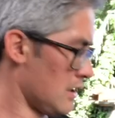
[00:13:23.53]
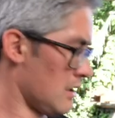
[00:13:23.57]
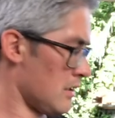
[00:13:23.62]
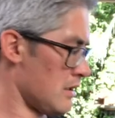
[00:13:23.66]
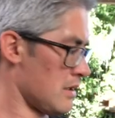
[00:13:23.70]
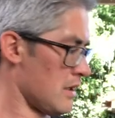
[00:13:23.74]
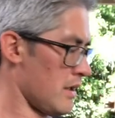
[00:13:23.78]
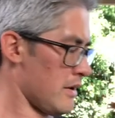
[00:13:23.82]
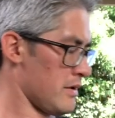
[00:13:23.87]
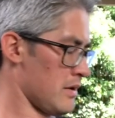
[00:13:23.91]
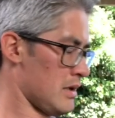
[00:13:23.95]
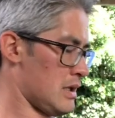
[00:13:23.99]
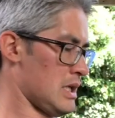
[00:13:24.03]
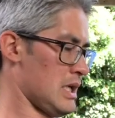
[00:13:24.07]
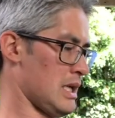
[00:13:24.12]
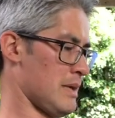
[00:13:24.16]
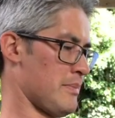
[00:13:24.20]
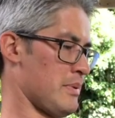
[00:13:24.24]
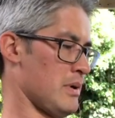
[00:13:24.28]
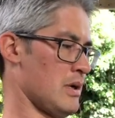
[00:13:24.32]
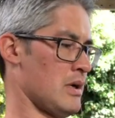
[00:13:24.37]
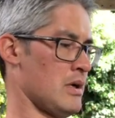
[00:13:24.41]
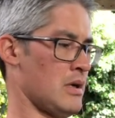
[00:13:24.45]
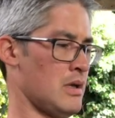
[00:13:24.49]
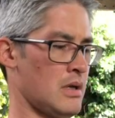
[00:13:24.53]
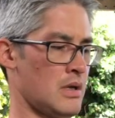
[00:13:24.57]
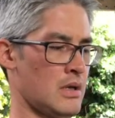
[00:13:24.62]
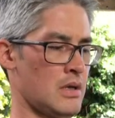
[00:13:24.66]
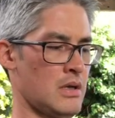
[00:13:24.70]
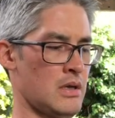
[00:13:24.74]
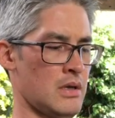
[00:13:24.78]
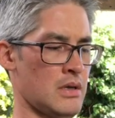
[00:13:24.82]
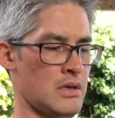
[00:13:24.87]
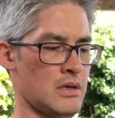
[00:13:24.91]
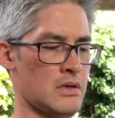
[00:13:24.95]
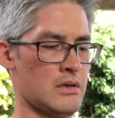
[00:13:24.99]
another keeper,
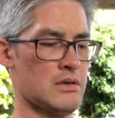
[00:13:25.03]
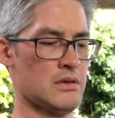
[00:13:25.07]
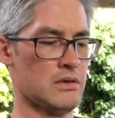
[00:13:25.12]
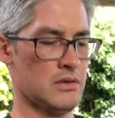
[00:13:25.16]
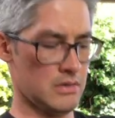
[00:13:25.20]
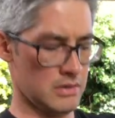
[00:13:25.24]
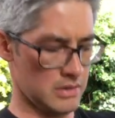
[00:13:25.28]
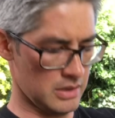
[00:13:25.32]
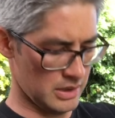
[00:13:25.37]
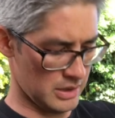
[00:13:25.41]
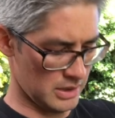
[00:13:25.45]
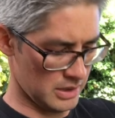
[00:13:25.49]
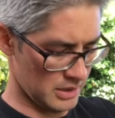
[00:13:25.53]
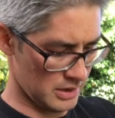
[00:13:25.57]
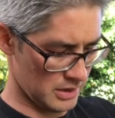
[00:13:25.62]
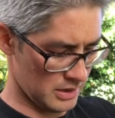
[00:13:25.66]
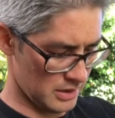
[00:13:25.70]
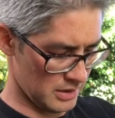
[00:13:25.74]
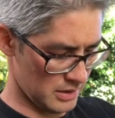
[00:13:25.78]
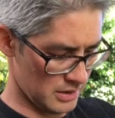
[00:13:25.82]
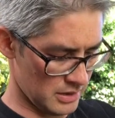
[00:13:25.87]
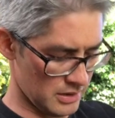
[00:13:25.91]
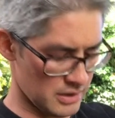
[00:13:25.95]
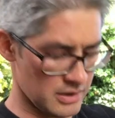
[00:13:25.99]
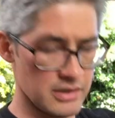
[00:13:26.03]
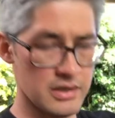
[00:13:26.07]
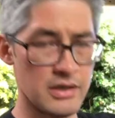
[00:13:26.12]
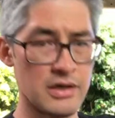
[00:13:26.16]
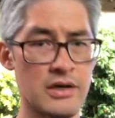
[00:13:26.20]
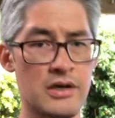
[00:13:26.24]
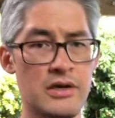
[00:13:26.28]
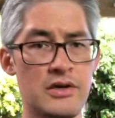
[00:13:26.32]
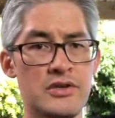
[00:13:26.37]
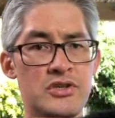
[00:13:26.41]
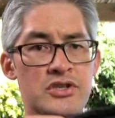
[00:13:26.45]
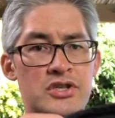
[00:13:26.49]
got a
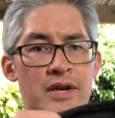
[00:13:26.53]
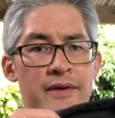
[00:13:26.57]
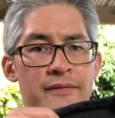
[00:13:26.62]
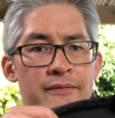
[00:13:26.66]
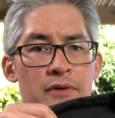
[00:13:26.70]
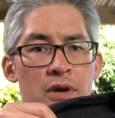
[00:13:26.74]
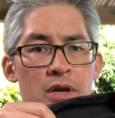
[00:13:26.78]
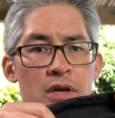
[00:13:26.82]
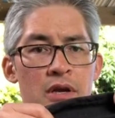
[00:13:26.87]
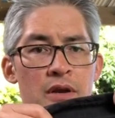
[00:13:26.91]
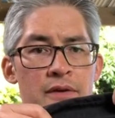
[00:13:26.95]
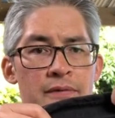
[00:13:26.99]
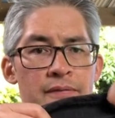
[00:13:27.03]
Gianfranco